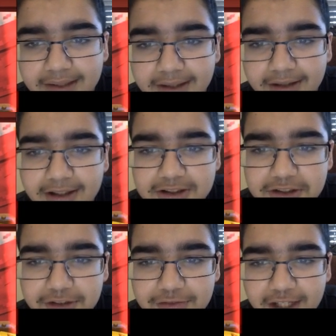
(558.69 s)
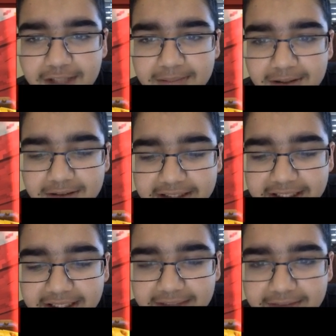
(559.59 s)
Oh, I should have fireballed
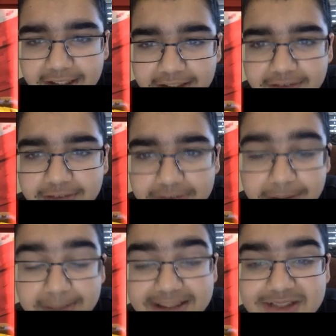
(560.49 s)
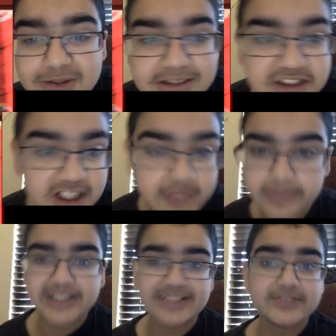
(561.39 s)
it. Why did I not do that? But this was my giant
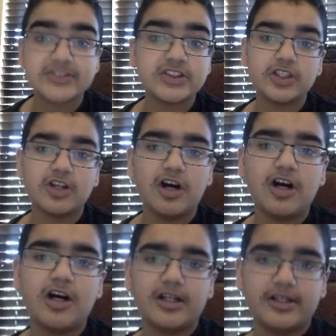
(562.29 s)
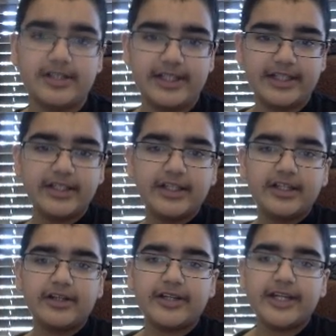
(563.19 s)
witch deck. This was not the hog deck.
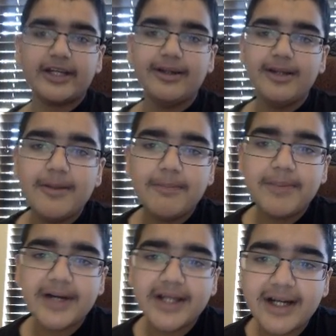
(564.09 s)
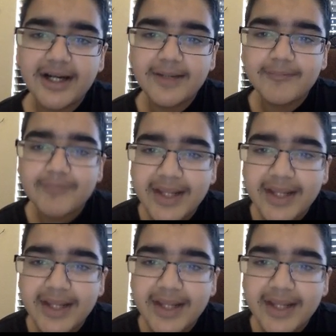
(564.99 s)
Okay, but